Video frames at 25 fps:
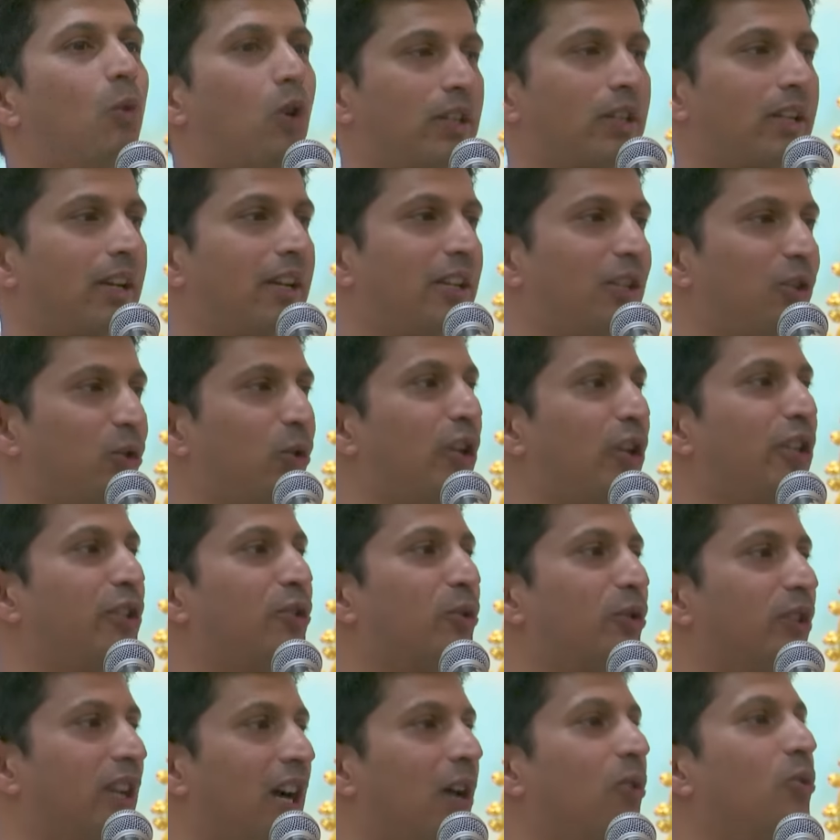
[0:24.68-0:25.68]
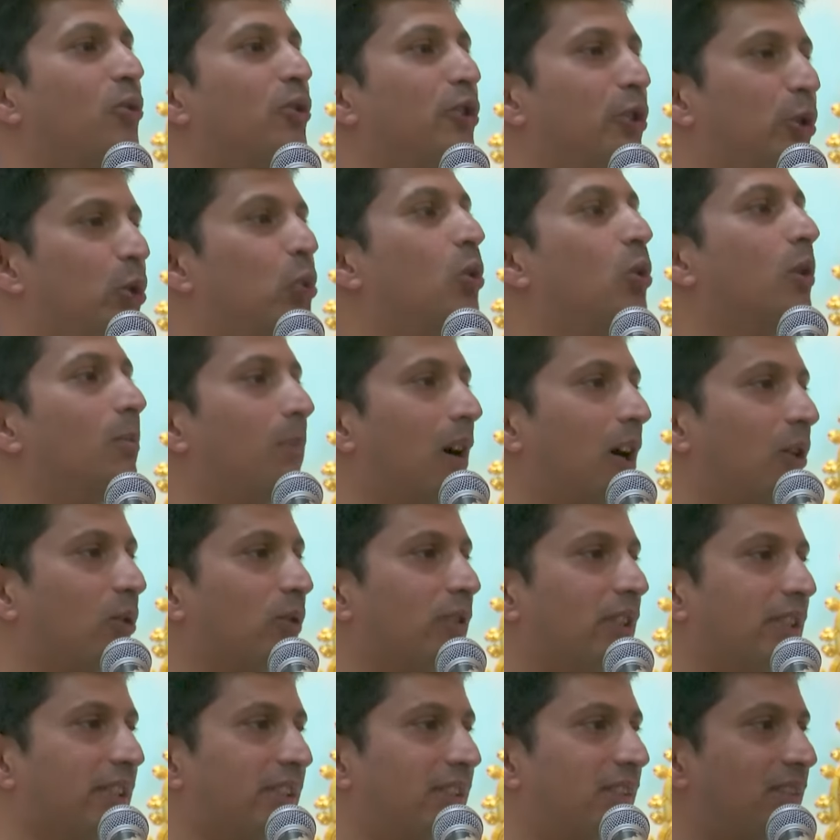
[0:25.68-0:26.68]
what are you going to now do
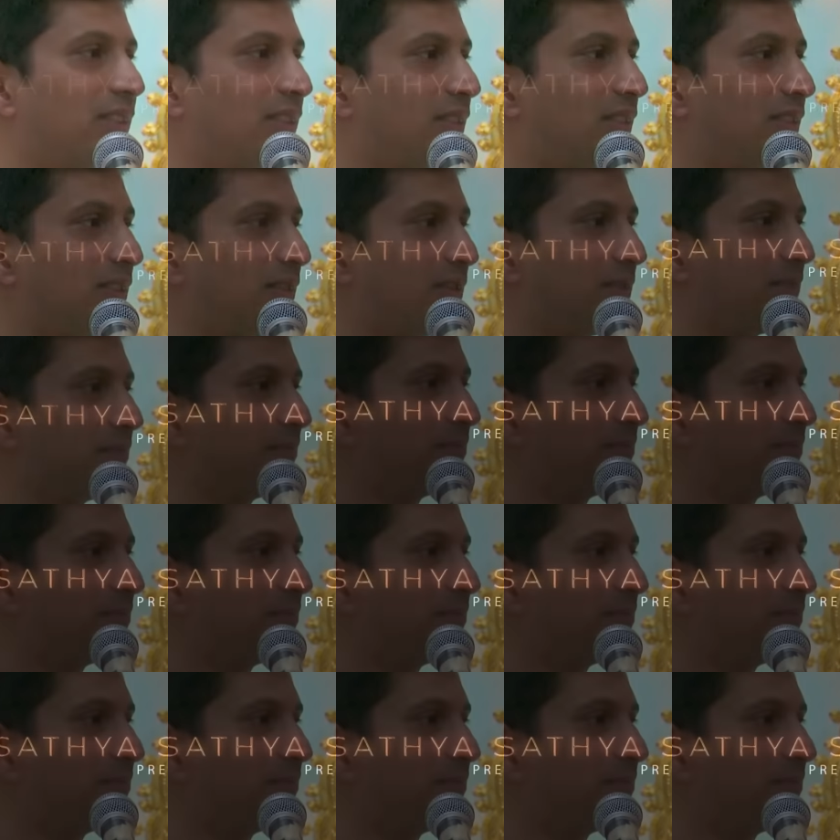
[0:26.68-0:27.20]
about this?